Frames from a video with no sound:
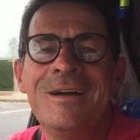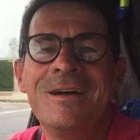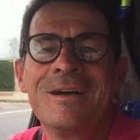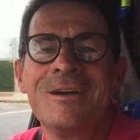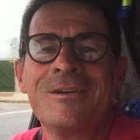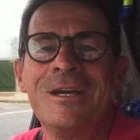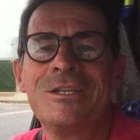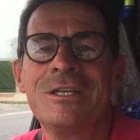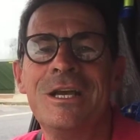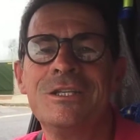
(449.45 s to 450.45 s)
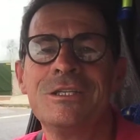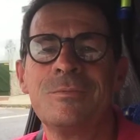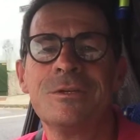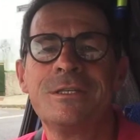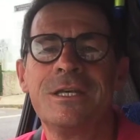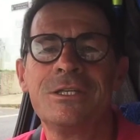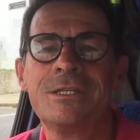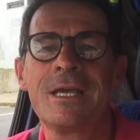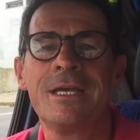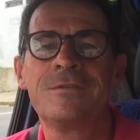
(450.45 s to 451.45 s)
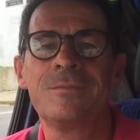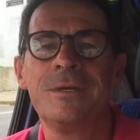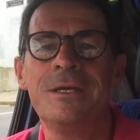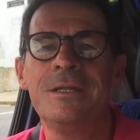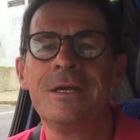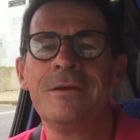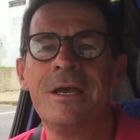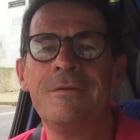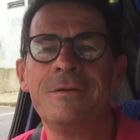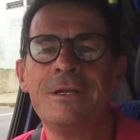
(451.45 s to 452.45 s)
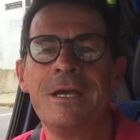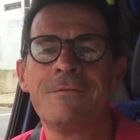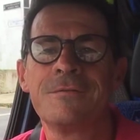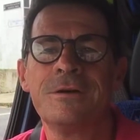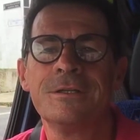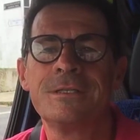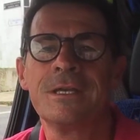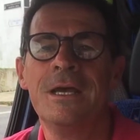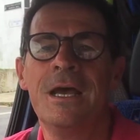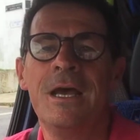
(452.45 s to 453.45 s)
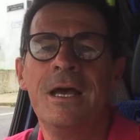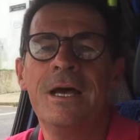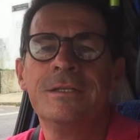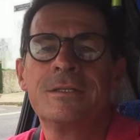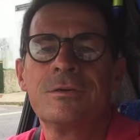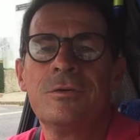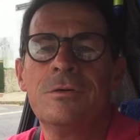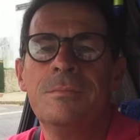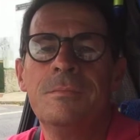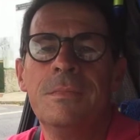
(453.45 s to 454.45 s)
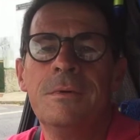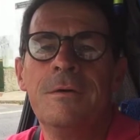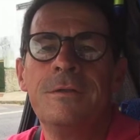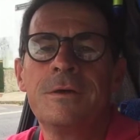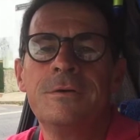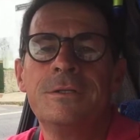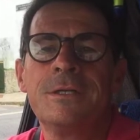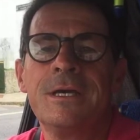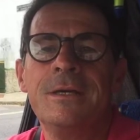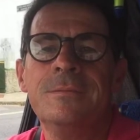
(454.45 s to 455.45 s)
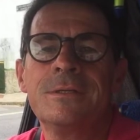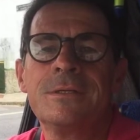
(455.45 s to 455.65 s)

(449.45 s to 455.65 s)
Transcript: congratulations bus sessions thanks for being there every day for us and so on the good times.